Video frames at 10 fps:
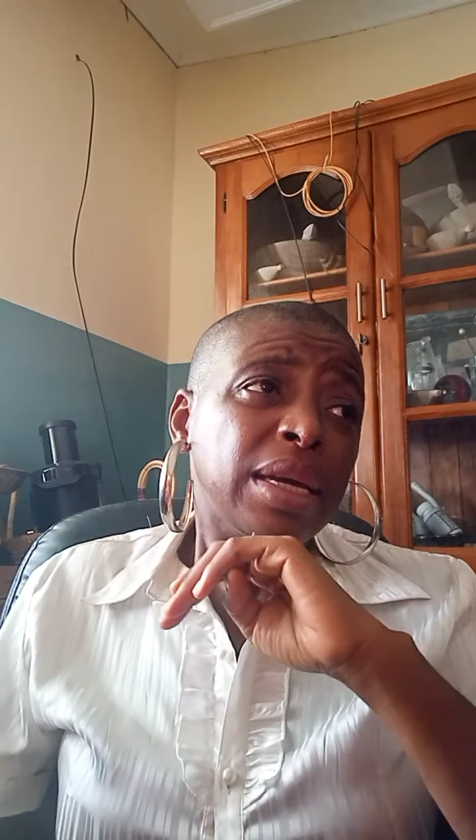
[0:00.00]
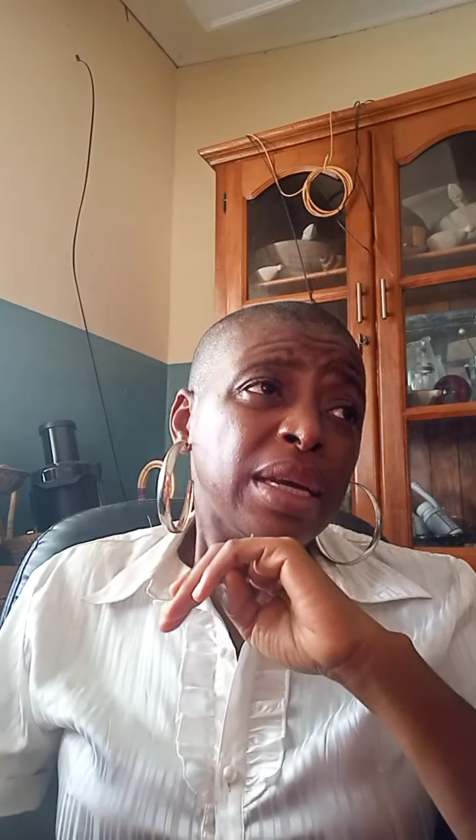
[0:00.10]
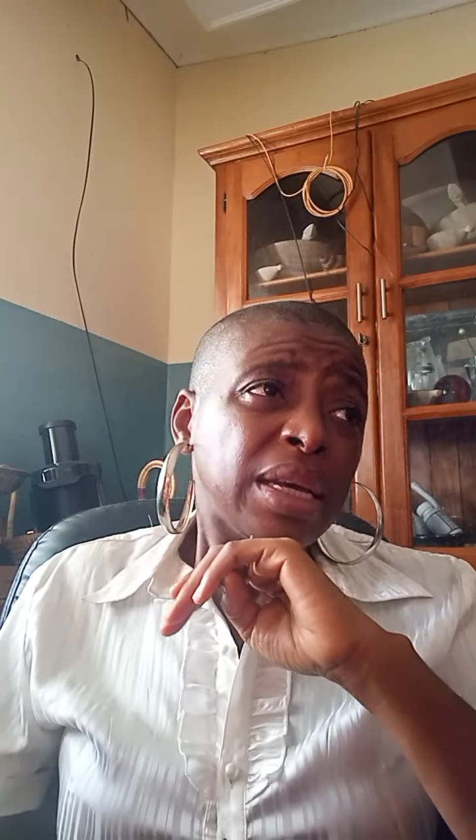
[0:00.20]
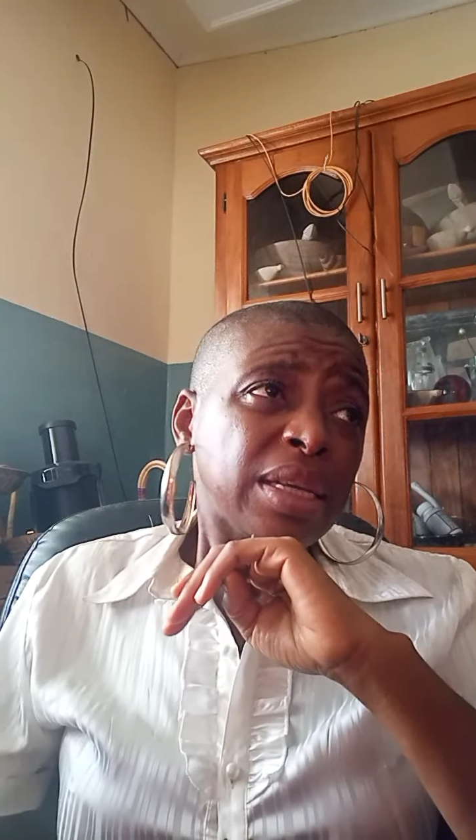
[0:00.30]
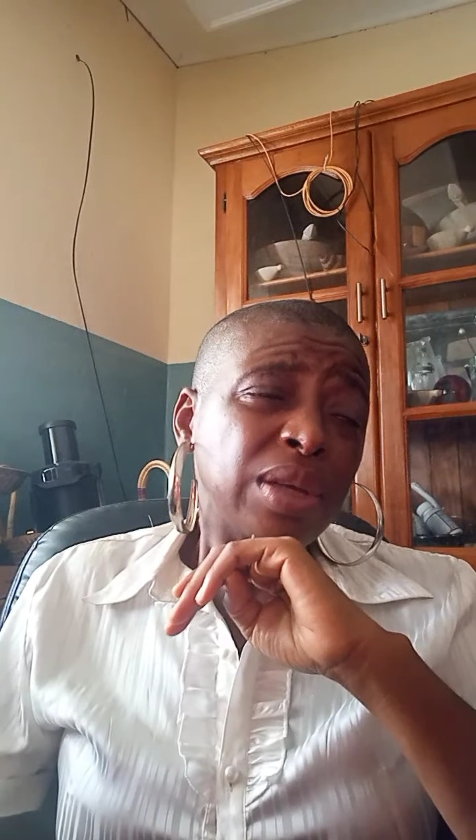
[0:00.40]

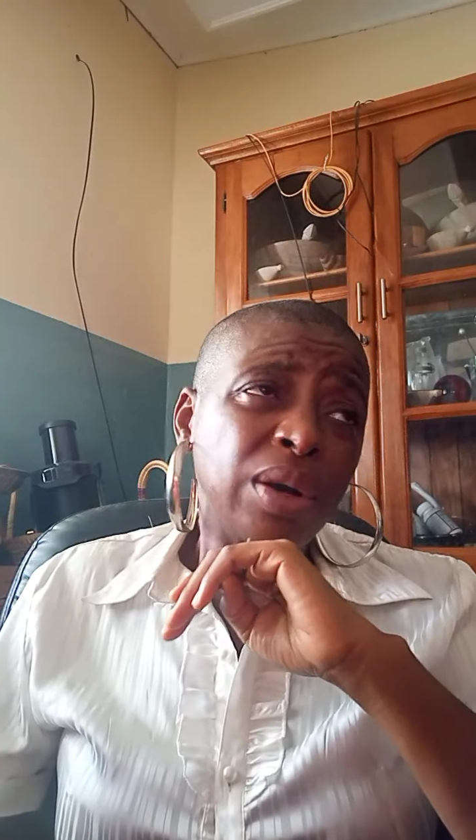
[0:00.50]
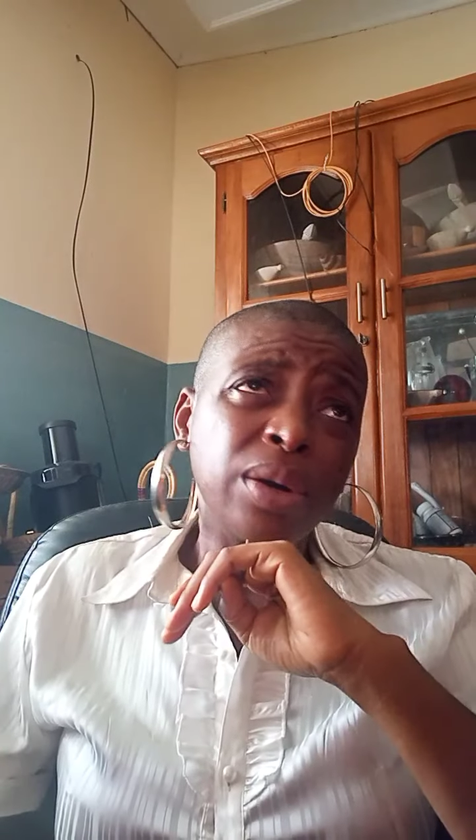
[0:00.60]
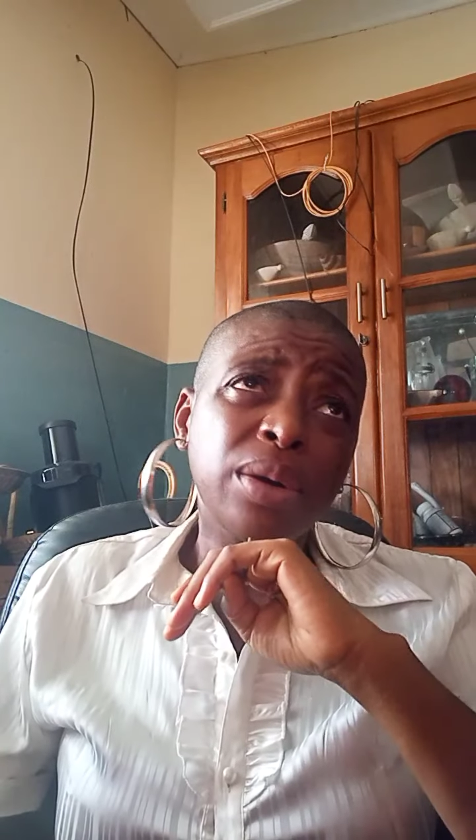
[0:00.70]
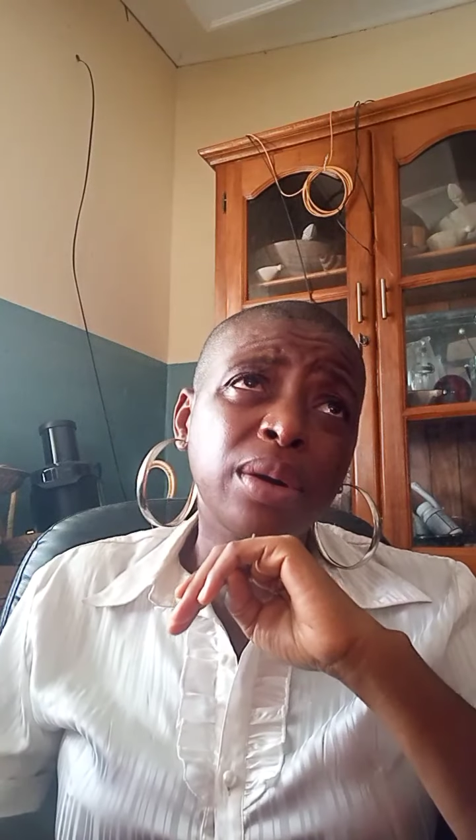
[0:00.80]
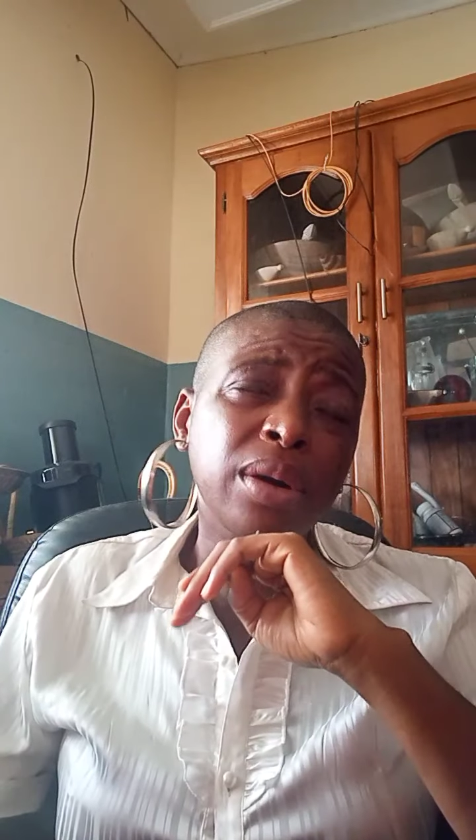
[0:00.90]
So
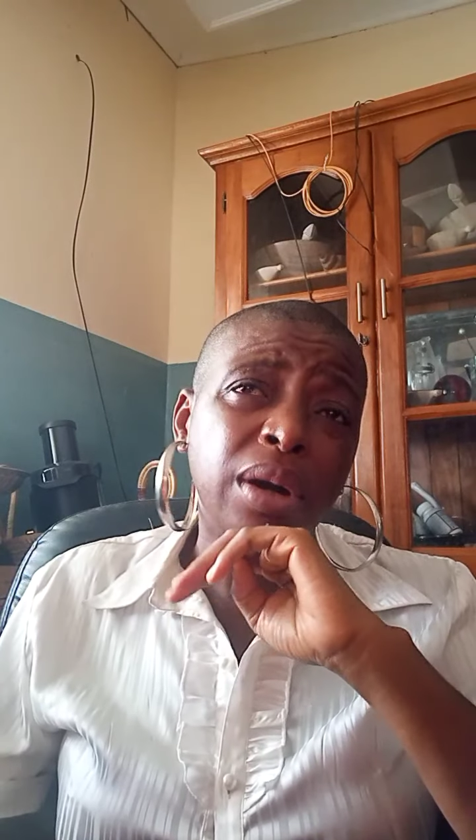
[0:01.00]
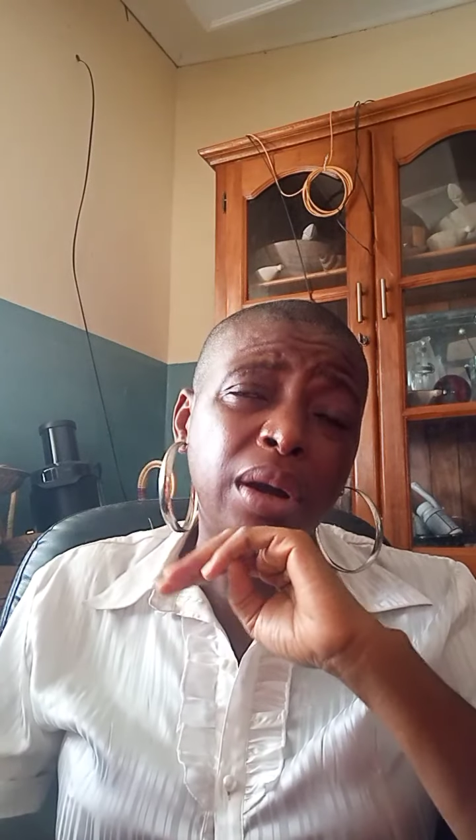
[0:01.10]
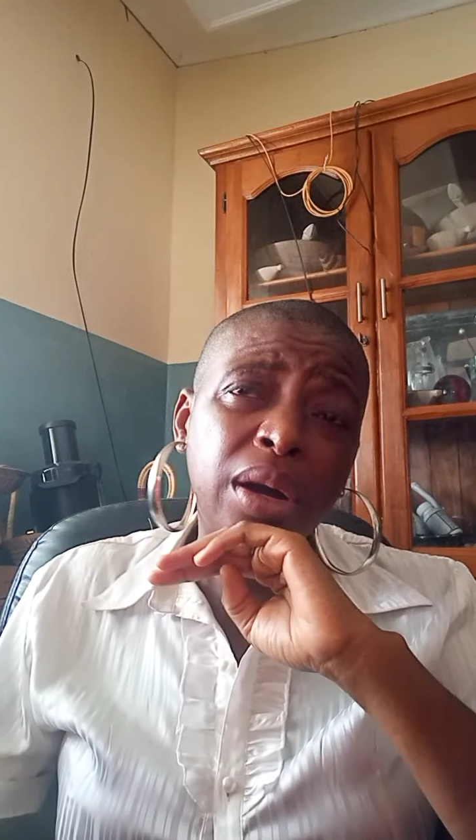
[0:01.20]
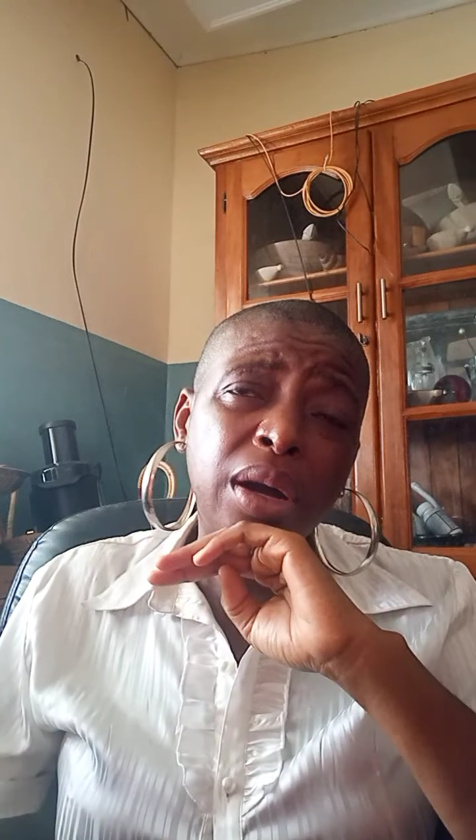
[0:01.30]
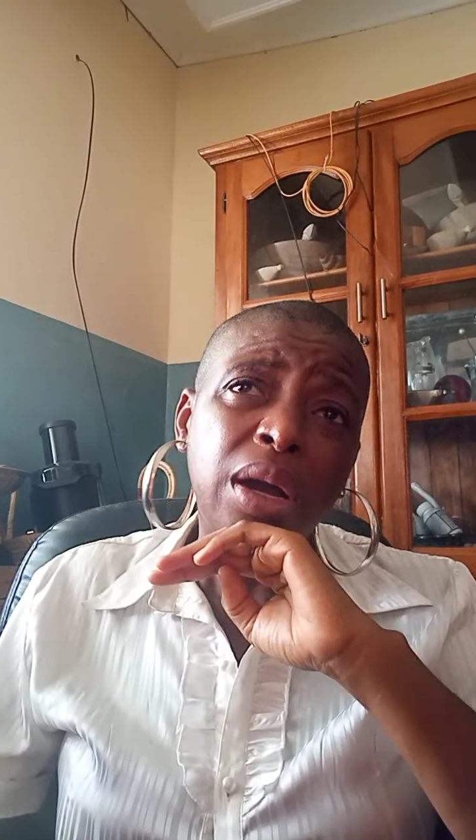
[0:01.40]

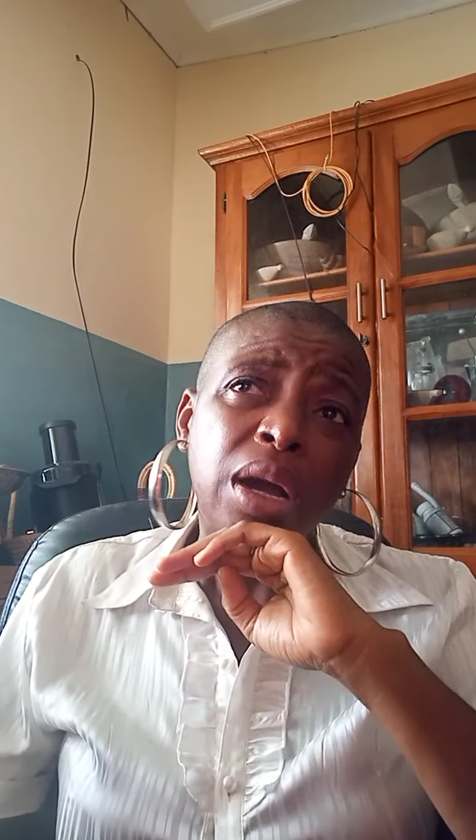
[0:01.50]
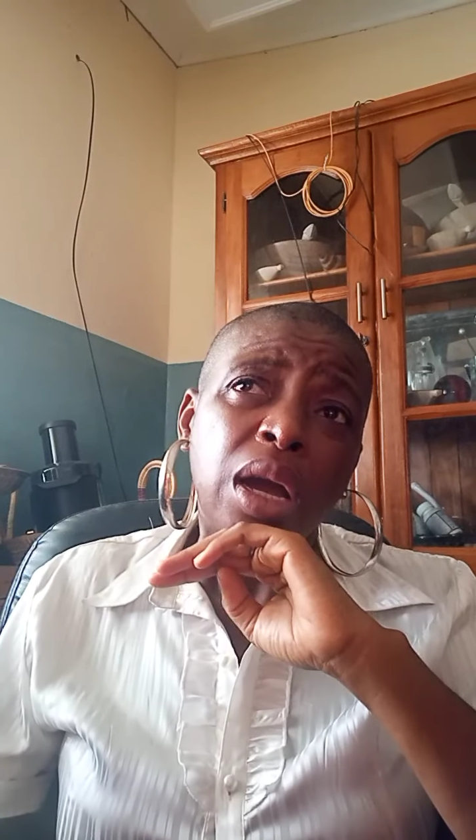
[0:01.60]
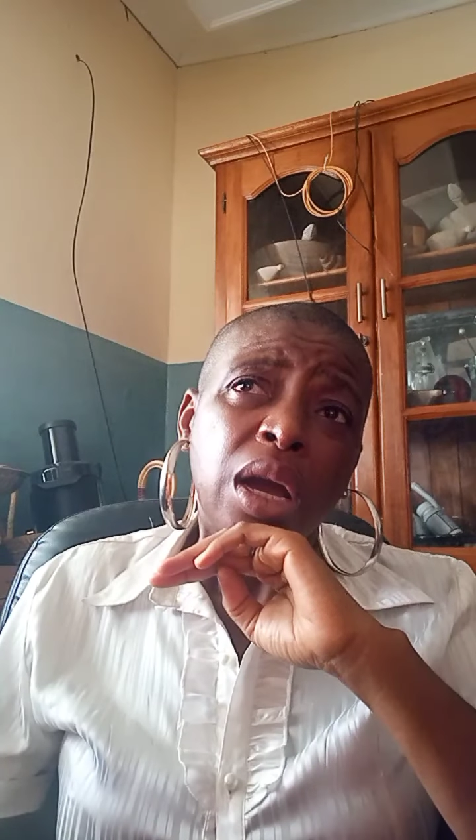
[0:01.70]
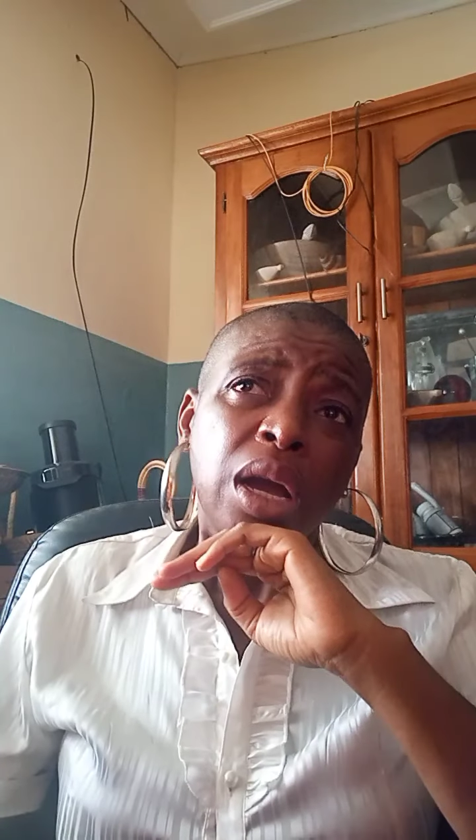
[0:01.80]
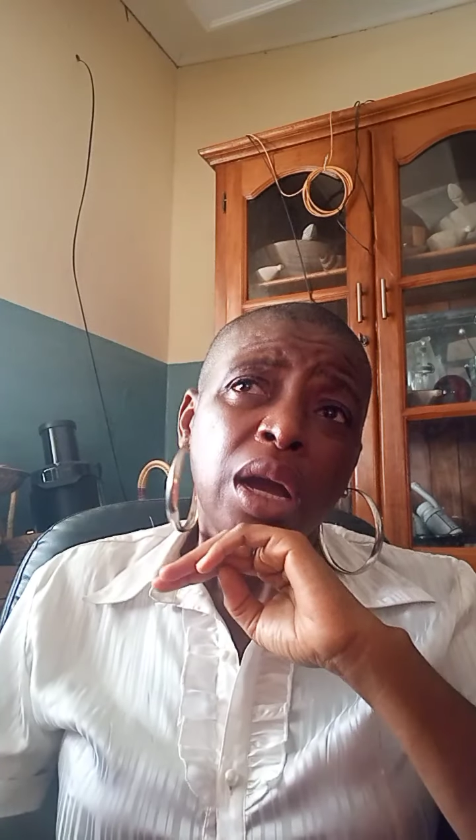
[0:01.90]

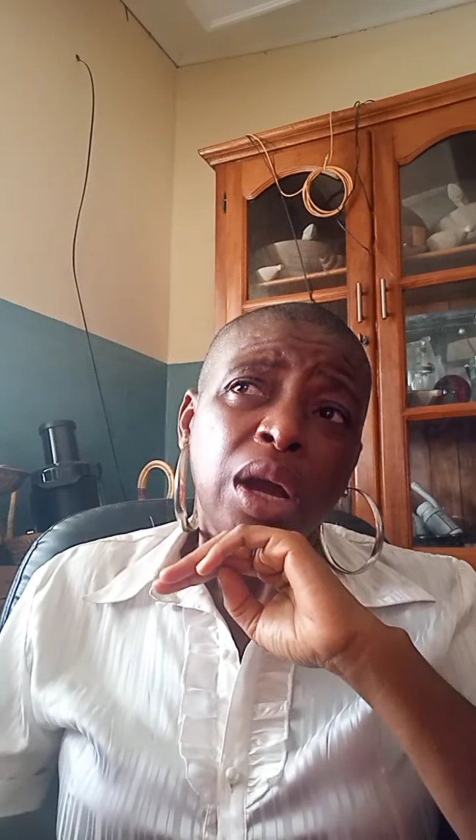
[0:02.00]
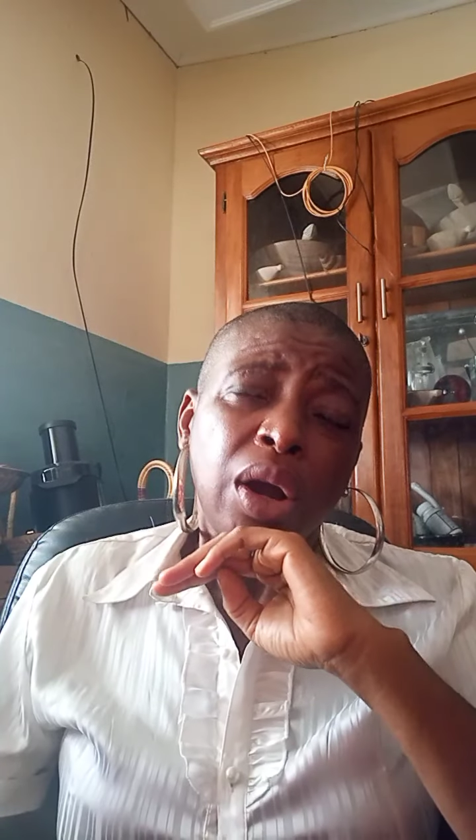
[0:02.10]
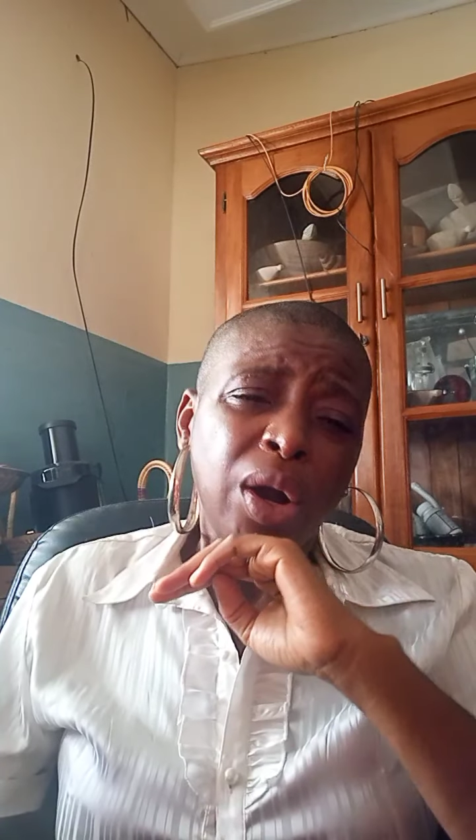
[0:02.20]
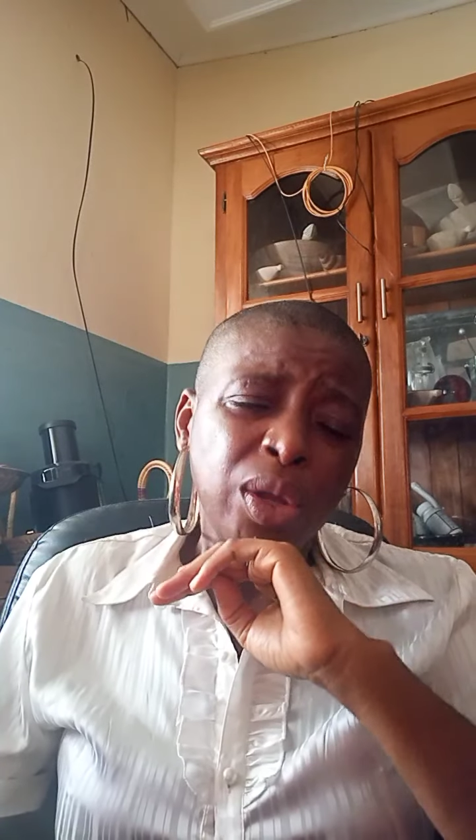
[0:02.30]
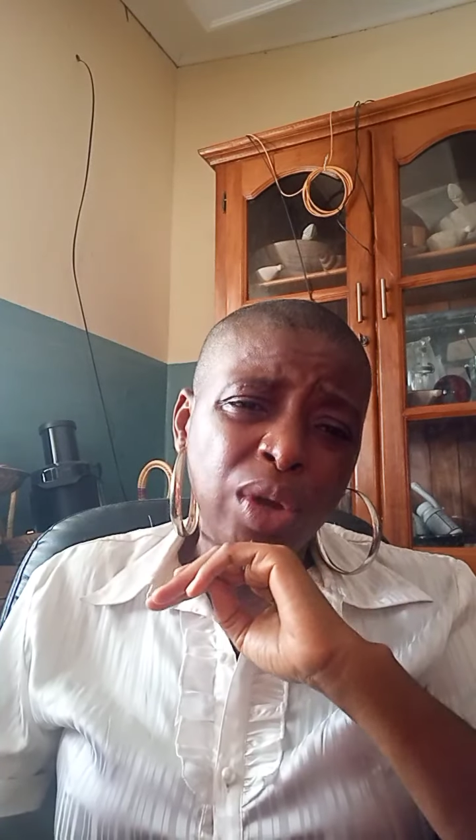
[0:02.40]

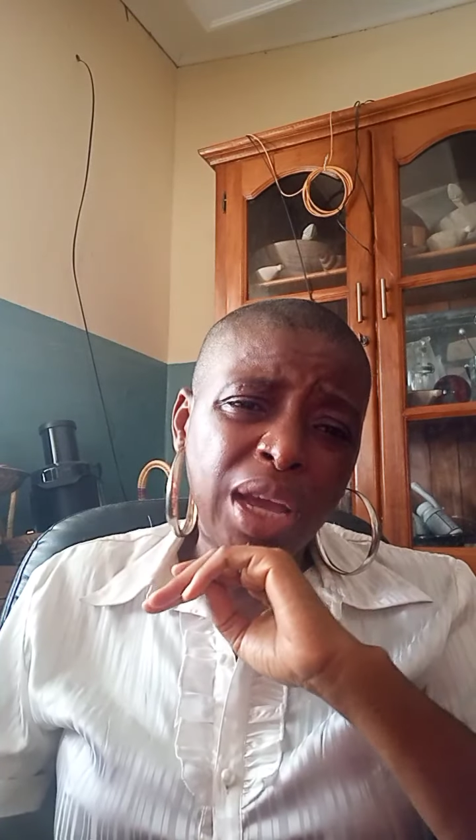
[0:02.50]
although